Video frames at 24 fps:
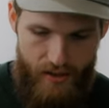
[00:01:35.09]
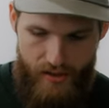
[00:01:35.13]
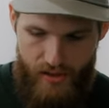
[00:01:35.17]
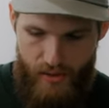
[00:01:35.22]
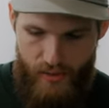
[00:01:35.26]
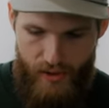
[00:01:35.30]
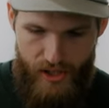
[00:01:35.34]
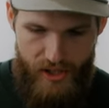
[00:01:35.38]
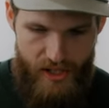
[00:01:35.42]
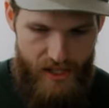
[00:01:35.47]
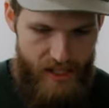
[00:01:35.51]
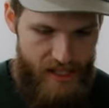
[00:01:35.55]
So
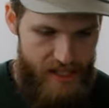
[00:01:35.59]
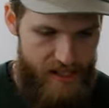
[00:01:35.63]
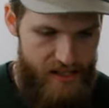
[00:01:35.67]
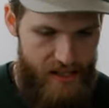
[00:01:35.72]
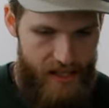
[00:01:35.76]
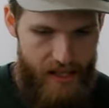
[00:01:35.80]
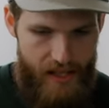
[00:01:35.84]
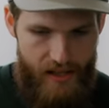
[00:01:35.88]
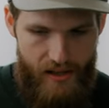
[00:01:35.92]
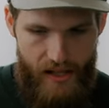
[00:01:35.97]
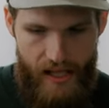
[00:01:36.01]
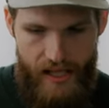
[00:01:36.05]
we're just gonna
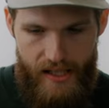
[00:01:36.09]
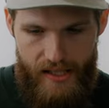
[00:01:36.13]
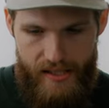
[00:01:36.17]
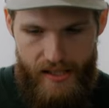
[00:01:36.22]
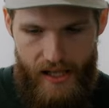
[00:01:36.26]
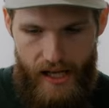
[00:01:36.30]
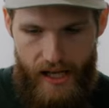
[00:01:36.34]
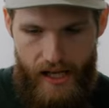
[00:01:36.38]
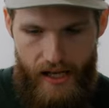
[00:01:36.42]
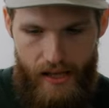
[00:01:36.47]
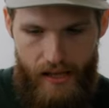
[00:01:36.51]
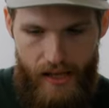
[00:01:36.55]
set that
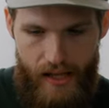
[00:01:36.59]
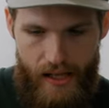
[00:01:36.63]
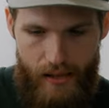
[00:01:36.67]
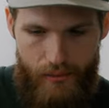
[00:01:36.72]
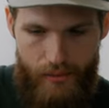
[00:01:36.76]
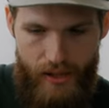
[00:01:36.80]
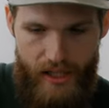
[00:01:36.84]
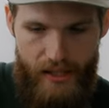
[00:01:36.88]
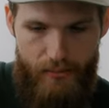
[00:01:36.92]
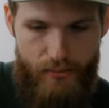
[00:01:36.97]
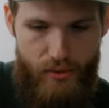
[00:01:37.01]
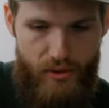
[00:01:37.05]
aside, and then
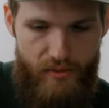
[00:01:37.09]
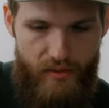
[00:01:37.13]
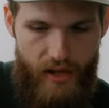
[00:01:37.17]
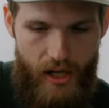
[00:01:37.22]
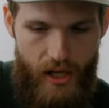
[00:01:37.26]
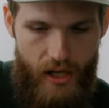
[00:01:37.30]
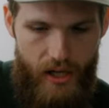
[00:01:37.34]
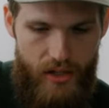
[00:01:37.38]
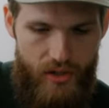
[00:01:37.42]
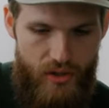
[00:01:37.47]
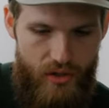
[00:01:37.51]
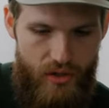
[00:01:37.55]
we're gonna move on